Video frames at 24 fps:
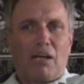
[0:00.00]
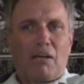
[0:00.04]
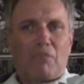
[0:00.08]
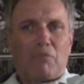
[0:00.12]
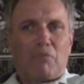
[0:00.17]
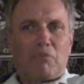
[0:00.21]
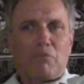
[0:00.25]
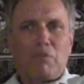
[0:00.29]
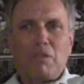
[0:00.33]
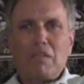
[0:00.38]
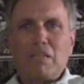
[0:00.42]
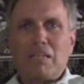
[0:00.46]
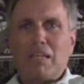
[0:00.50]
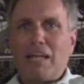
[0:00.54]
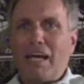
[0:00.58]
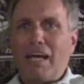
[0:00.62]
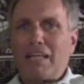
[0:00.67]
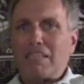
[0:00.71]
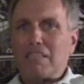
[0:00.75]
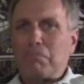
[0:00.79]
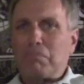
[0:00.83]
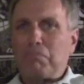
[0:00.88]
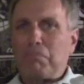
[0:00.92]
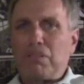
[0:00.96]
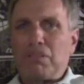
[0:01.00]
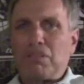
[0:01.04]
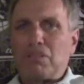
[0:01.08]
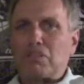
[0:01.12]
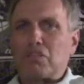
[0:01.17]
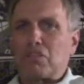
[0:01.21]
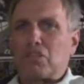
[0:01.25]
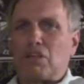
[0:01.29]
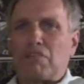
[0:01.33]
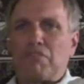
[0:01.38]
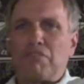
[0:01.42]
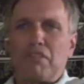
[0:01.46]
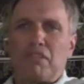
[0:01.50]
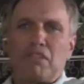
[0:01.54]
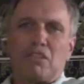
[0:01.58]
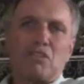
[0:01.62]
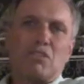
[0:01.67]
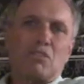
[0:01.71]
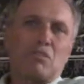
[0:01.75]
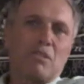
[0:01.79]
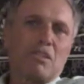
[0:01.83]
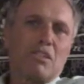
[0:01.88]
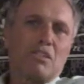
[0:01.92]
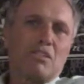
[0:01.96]
really hasn't been the surf
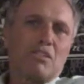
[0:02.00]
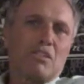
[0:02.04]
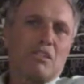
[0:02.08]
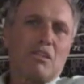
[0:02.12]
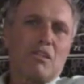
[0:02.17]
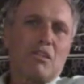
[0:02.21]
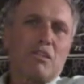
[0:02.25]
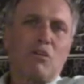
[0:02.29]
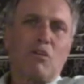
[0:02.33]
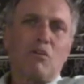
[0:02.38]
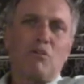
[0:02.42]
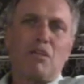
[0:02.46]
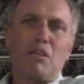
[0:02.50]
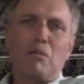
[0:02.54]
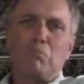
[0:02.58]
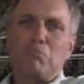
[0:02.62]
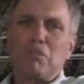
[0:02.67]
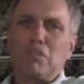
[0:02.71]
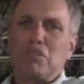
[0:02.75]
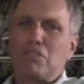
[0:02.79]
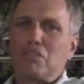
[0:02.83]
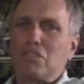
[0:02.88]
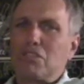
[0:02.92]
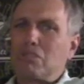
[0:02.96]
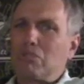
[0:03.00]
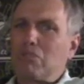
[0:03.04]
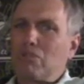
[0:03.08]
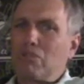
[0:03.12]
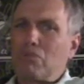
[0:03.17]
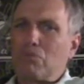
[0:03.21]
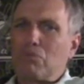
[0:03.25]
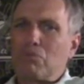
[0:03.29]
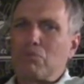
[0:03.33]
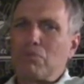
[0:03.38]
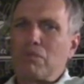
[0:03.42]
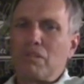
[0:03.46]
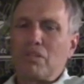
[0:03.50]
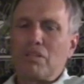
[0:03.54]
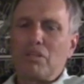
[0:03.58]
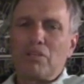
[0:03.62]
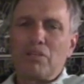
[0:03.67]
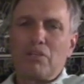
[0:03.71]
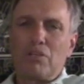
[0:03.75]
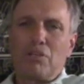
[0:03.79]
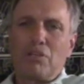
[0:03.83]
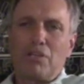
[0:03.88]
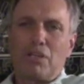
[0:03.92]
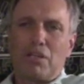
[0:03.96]
industry. It's the clothing business with a really
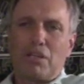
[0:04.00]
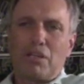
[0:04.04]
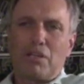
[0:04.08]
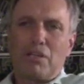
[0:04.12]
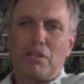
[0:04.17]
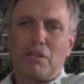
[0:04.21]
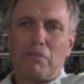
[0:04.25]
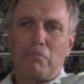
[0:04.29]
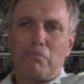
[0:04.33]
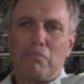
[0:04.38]
good hook.